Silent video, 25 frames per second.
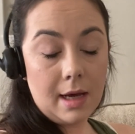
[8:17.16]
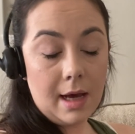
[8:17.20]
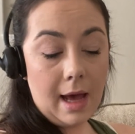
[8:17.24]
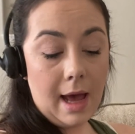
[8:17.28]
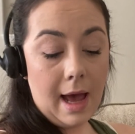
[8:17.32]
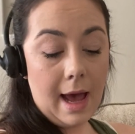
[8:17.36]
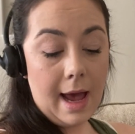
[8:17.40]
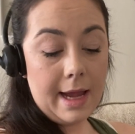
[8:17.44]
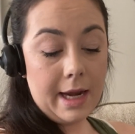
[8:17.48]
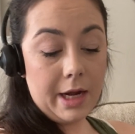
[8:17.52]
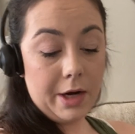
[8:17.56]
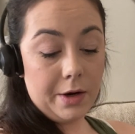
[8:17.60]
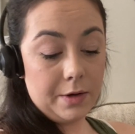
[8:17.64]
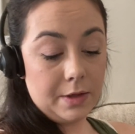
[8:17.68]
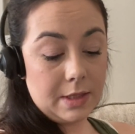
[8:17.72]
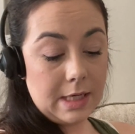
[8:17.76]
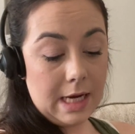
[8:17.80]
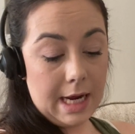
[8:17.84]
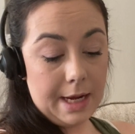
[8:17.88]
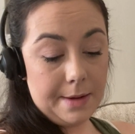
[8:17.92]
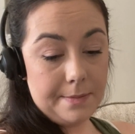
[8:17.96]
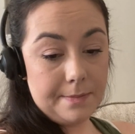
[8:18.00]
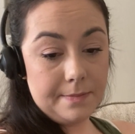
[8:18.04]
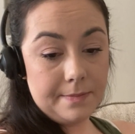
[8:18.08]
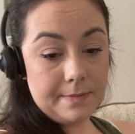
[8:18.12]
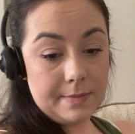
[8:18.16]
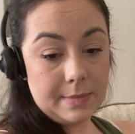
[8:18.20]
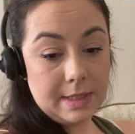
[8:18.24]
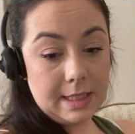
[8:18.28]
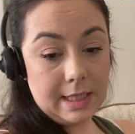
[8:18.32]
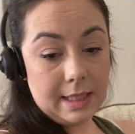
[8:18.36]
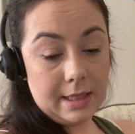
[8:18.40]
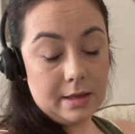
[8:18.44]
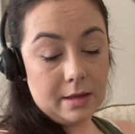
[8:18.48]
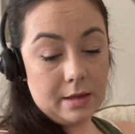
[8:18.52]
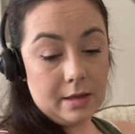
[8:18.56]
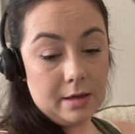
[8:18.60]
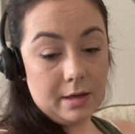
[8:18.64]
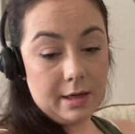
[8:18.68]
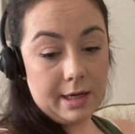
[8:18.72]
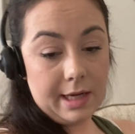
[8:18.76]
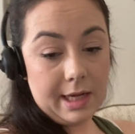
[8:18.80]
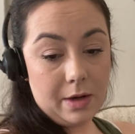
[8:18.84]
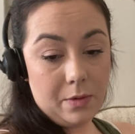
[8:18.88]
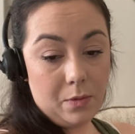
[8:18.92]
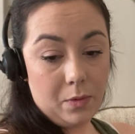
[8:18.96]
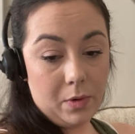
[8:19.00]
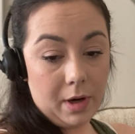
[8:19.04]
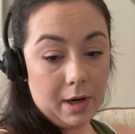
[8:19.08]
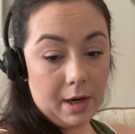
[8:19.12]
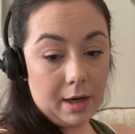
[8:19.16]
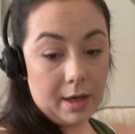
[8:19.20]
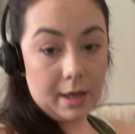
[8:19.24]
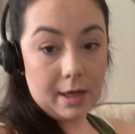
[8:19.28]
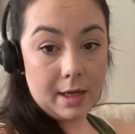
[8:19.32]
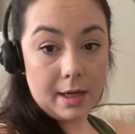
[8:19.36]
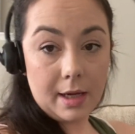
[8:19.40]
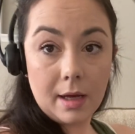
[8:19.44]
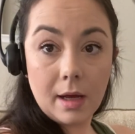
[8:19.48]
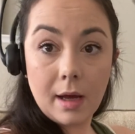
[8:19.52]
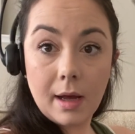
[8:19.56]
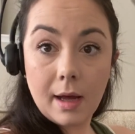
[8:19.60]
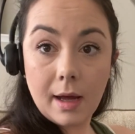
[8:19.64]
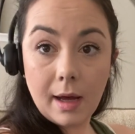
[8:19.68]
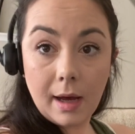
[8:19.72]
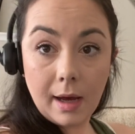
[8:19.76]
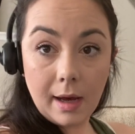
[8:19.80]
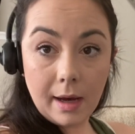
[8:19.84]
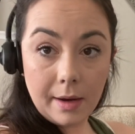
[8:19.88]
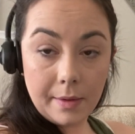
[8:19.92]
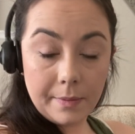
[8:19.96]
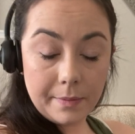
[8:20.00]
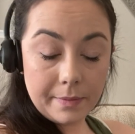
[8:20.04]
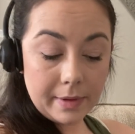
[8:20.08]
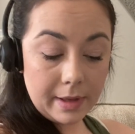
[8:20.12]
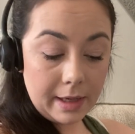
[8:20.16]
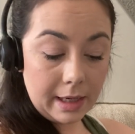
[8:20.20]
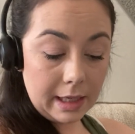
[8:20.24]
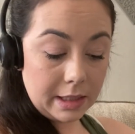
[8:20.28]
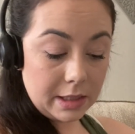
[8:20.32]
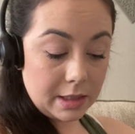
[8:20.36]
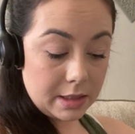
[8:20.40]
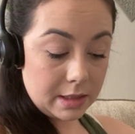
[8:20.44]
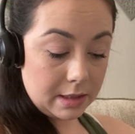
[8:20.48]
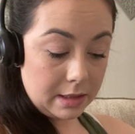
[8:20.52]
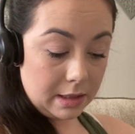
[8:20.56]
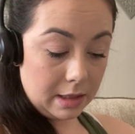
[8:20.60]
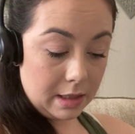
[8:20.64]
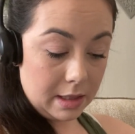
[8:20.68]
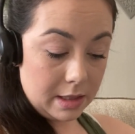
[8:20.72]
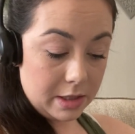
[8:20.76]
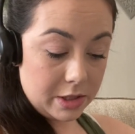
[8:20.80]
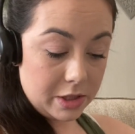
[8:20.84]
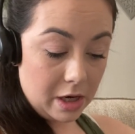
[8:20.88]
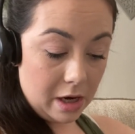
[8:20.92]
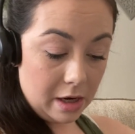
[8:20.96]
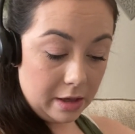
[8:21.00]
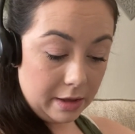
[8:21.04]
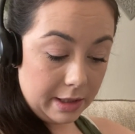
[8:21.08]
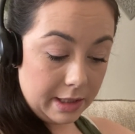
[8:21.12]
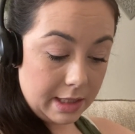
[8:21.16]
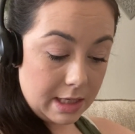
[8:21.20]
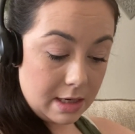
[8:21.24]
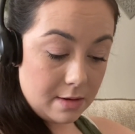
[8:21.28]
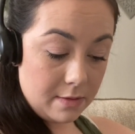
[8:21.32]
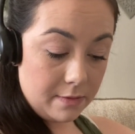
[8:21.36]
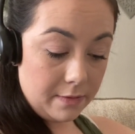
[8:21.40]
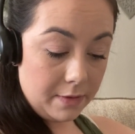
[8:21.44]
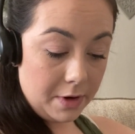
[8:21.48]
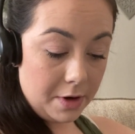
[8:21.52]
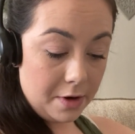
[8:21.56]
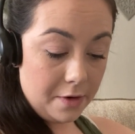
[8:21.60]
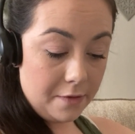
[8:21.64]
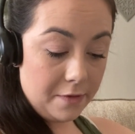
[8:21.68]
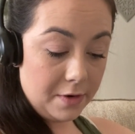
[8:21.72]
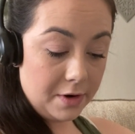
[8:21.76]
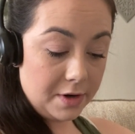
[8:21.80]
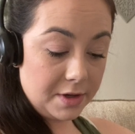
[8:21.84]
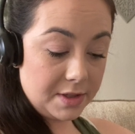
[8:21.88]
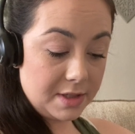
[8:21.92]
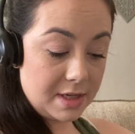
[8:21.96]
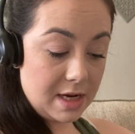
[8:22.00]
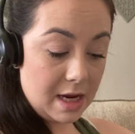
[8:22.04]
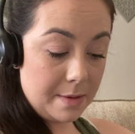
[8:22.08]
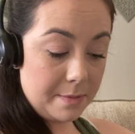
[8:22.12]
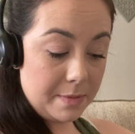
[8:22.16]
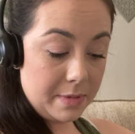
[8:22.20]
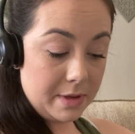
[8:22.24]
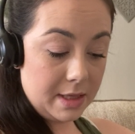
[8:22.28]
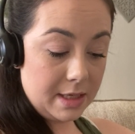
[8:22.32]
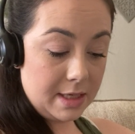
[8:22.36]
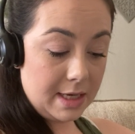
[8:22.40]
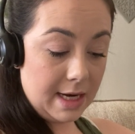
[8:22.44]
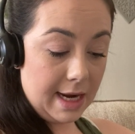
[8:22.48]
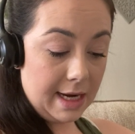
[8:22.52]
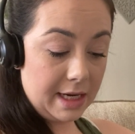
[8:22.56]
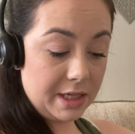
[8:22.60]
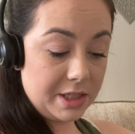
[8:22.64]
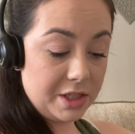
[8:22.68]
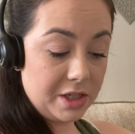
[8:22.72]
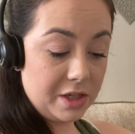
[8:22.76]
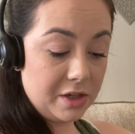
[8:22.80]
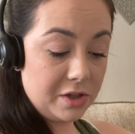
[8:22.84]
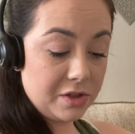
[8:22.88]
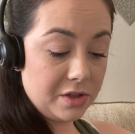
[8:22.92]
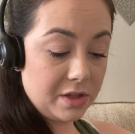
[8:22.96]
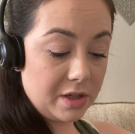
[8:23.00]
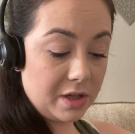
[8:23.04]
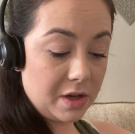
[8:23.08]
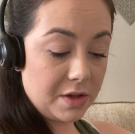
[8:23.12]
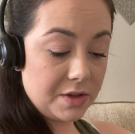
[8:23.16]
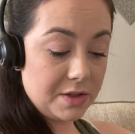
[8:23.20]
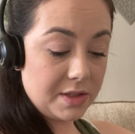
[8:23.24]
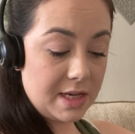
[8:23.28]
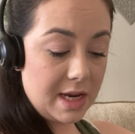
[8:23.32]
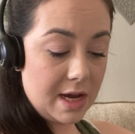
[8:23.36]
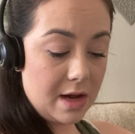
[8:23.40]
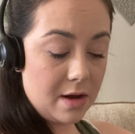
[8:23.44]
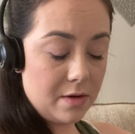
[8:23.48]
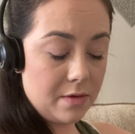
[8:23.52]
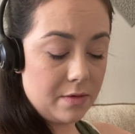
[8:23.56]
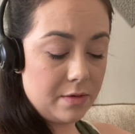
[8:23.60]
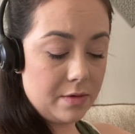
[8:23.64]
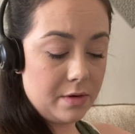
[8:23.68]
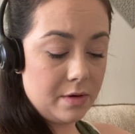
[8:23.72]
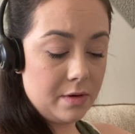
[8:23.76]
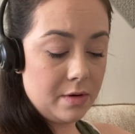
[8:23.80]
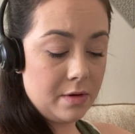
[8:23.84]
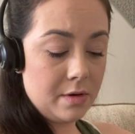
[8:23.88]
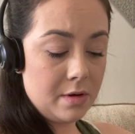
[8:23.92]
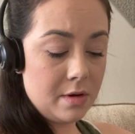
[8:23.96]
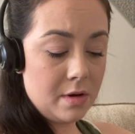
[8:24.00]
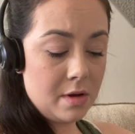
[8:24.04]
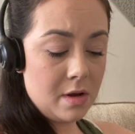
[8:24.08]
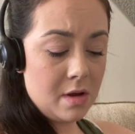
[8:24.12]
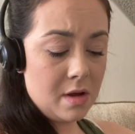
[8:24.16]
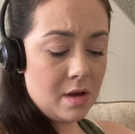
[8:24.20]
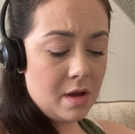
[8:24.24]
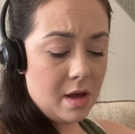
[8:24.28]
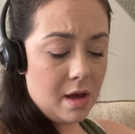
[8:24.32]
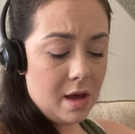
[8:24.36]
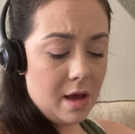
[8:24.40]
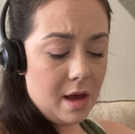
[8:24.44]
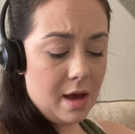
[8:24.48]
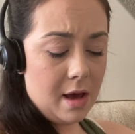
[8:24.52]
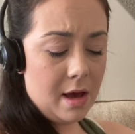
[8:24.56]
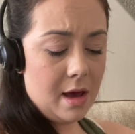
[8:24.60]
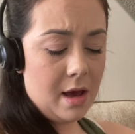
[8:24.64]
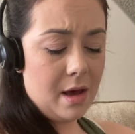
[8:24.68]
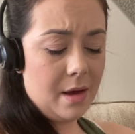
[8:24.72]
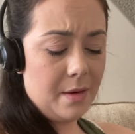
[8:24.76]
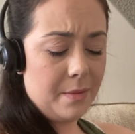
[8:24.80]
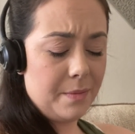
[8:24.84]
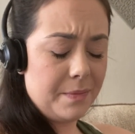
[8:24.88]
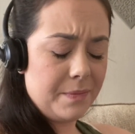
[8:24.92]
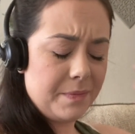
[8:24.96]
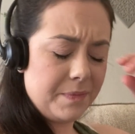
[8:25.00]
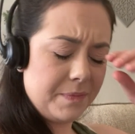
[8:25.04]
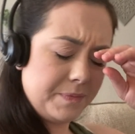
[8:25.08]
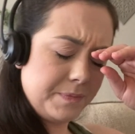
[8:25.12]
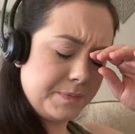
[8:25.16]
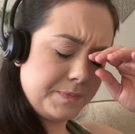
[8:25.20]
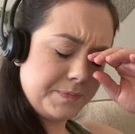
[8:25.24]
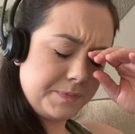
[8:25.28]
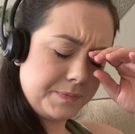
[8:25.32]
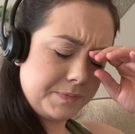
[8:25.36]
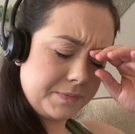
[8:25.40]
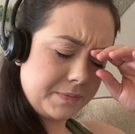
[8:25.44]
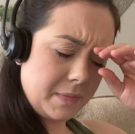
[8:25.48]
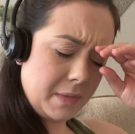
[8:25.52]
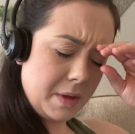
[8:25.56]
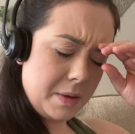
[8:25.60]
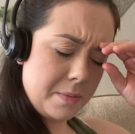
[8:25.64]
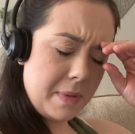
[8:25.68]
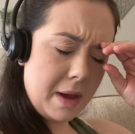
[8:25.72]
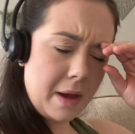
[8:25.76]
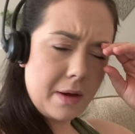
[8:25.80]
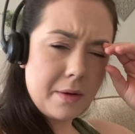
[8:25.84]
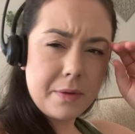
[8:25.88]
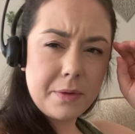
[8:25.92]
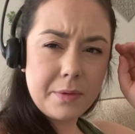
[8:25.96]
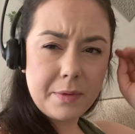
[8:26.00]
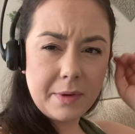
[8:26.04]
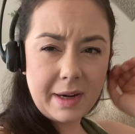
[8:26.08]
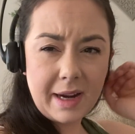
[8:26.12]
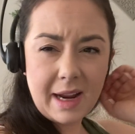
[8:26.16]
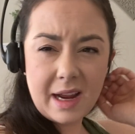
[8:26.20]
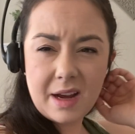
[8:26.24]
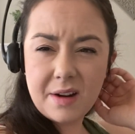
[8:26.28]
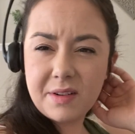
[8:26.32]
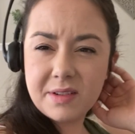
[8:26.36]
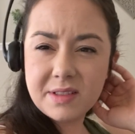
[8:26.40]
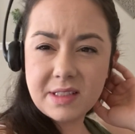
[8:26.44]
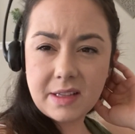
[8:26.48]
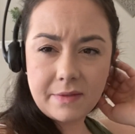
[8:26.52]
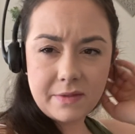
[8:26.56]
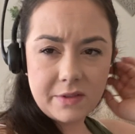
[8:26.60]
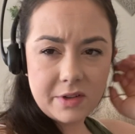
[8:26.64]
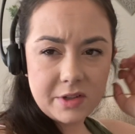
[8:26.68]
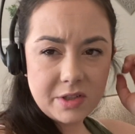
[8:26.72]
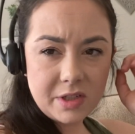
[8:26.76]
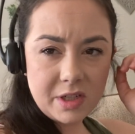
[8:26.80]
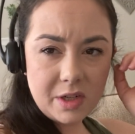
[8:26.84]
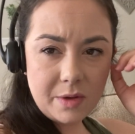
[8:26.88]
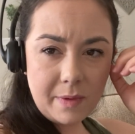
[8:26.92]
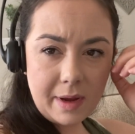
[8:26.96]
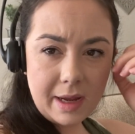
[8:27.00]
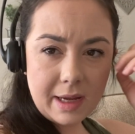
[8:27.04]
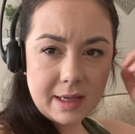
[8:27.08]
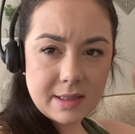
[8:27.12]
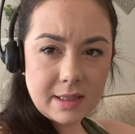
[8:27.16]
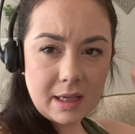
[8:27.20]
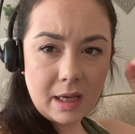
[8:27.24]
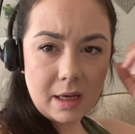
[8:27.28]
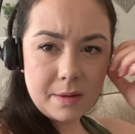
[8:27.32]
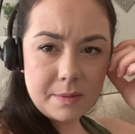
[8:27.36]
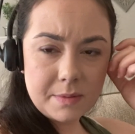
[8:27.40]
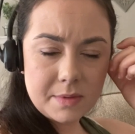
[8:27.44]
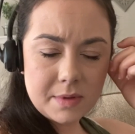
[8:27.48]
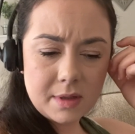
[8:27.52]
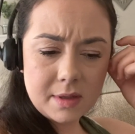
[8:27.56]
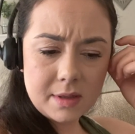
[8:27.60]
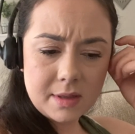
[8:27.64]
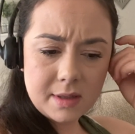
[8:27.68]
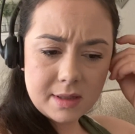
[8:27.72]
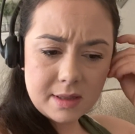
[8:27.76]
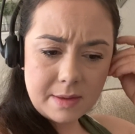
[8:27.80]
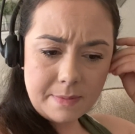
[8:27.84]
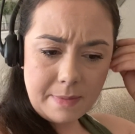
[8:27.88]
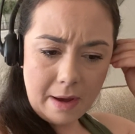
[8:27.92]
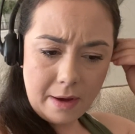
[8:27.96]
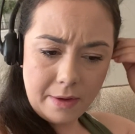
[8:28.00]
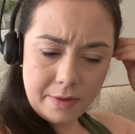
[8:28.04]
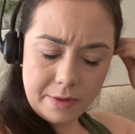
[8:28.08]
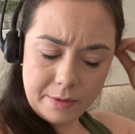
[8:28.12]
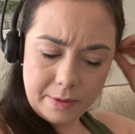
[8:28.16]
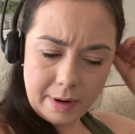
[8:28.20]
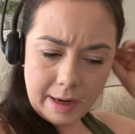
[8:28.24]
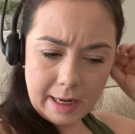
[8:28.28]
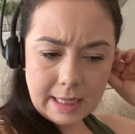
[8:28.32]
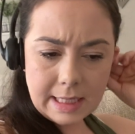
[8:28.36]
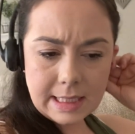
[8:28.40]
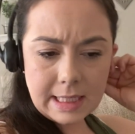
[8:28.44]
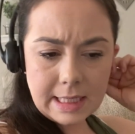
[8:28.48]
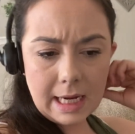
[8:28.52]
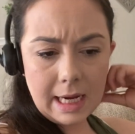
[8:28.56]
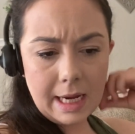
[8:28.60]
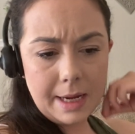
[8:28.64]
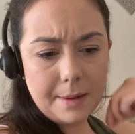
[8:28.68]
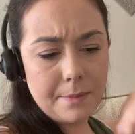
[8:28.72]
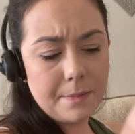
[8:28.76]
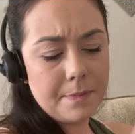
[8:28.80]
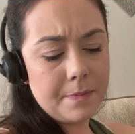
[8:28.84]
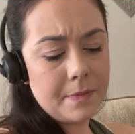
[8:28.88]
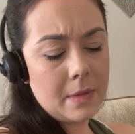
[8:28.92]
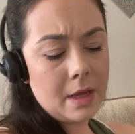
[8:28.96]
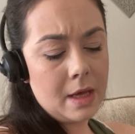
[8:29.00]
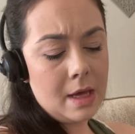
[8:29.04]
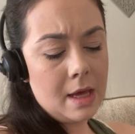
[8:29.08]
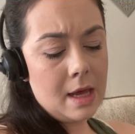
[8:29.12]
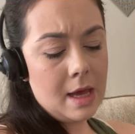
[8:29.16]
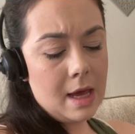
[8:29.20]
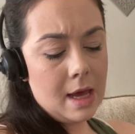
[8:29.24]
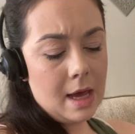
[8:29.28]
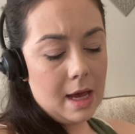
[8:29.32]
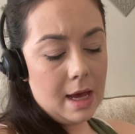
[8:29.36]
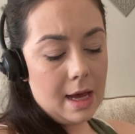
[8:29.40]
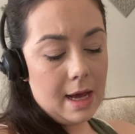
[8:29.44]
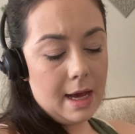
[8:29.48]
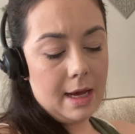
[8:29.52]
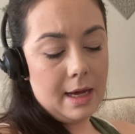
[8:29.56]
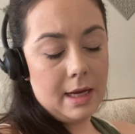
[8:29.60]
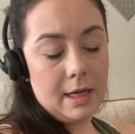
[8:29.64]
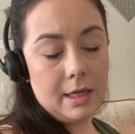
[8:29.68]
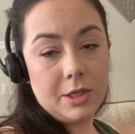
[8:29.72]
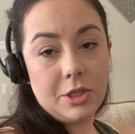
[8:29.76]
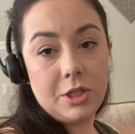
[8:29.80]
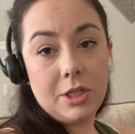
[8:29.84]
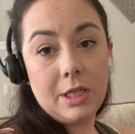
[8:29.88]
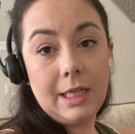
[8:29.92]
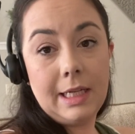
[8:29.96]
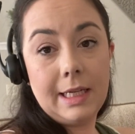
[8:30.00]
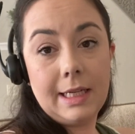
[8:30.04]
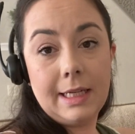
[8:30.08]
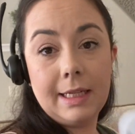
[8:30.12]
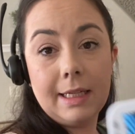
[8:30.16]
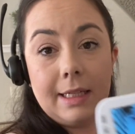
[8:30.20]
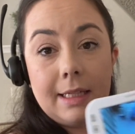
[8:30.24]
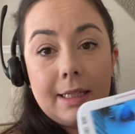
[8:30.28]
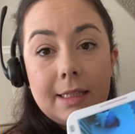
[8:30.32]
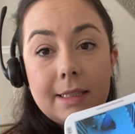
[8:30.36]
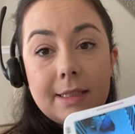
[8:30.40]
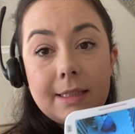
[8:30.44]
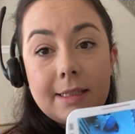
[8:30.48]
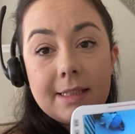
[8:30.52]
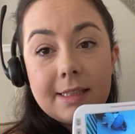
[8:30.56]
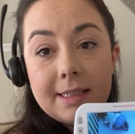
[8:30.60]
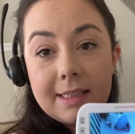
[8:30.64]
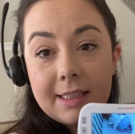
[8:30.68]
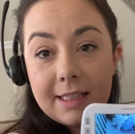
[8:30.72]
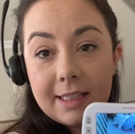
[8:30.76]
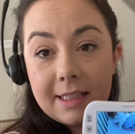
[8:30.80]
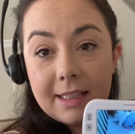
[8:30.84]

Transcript: Idaho time, 10:30 at work. And I just got Charlie down for her first nap of the day. She usually goes down about 3 hours after she wakes up, so this is about the right time. She is